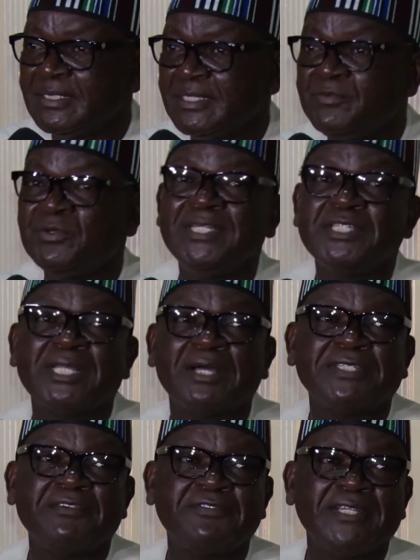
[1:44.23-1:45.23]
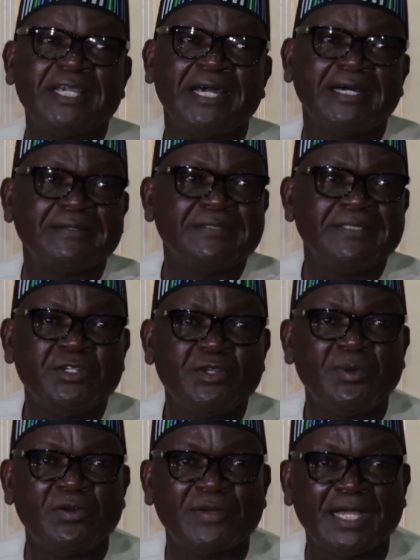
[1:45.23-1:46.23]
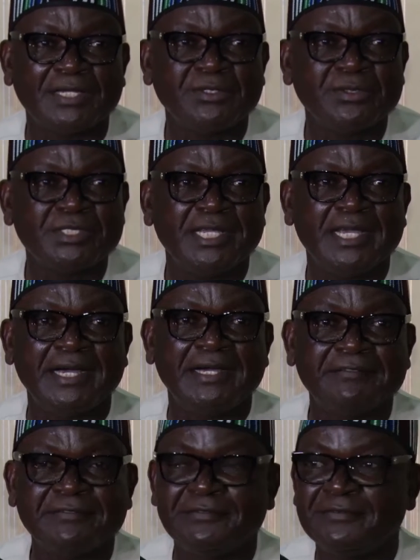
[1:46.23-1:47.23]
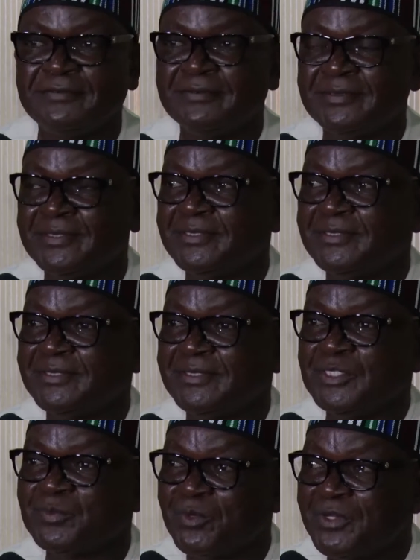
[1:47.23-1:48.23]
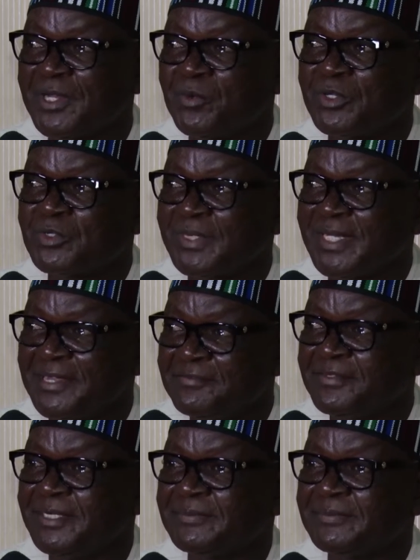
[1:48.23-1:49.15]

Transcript: Even in South Africa, the number of cattle they have is more than what we have there.